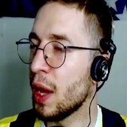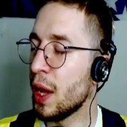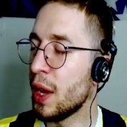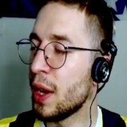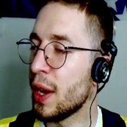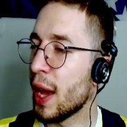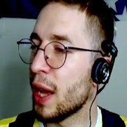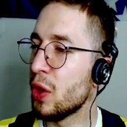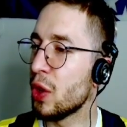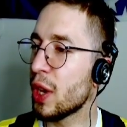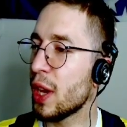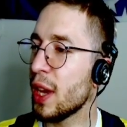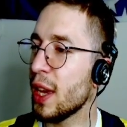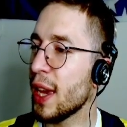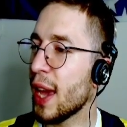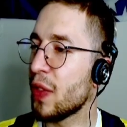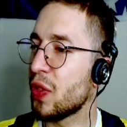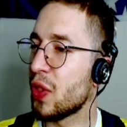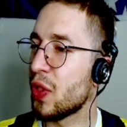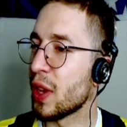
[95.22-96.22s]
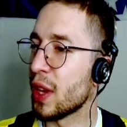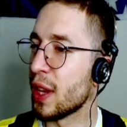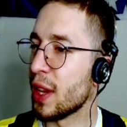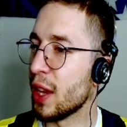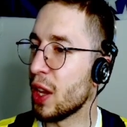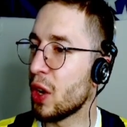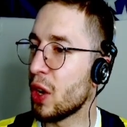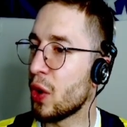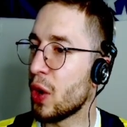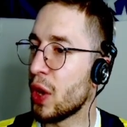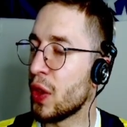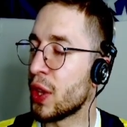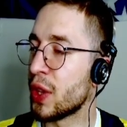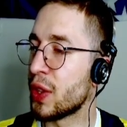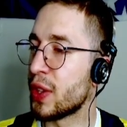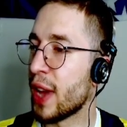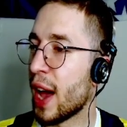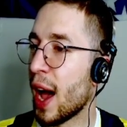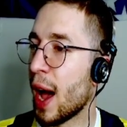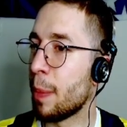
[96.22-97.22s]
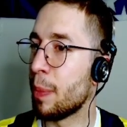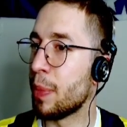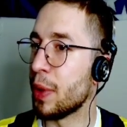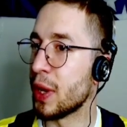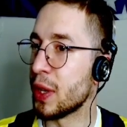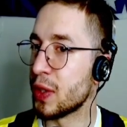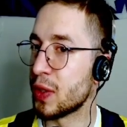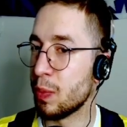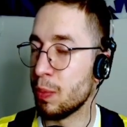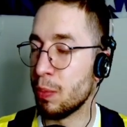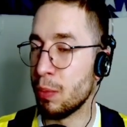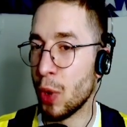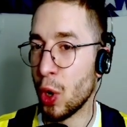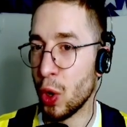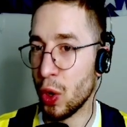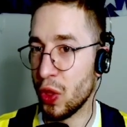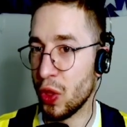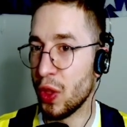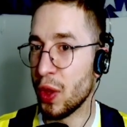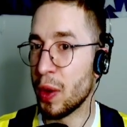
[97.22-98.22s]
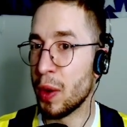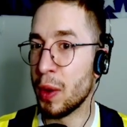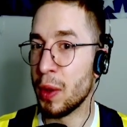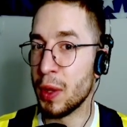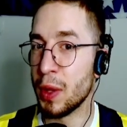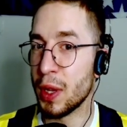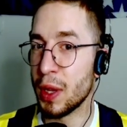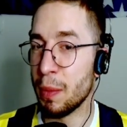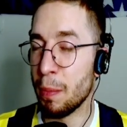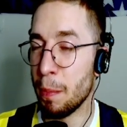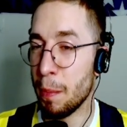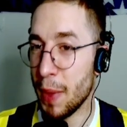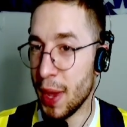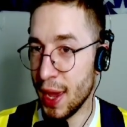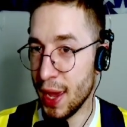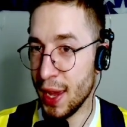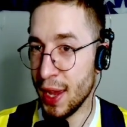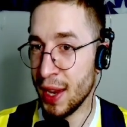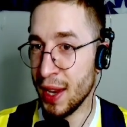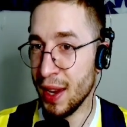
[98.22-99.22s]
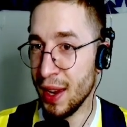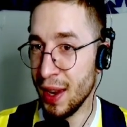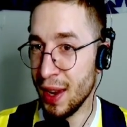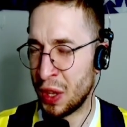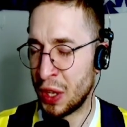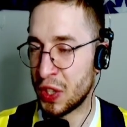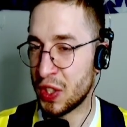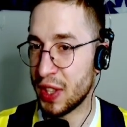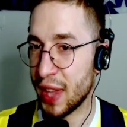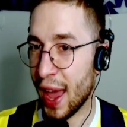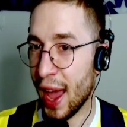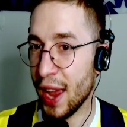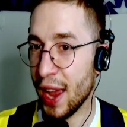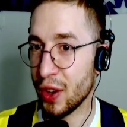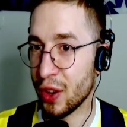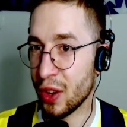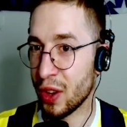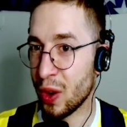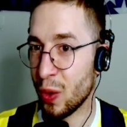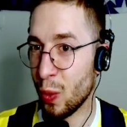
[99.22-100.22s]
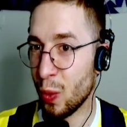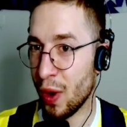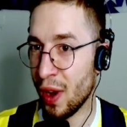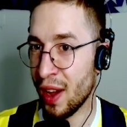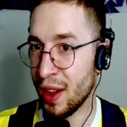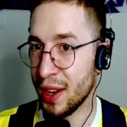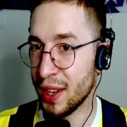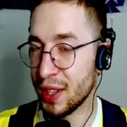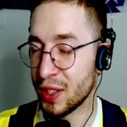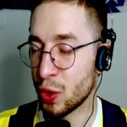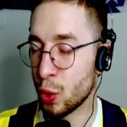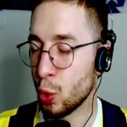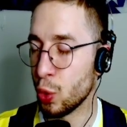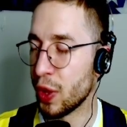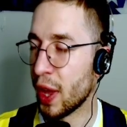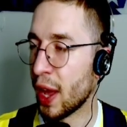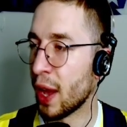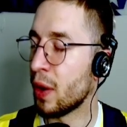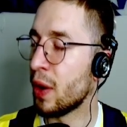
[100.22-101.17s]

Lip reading: Now, looking at the gear and the toppings, the main stat you're going to want is cooldown.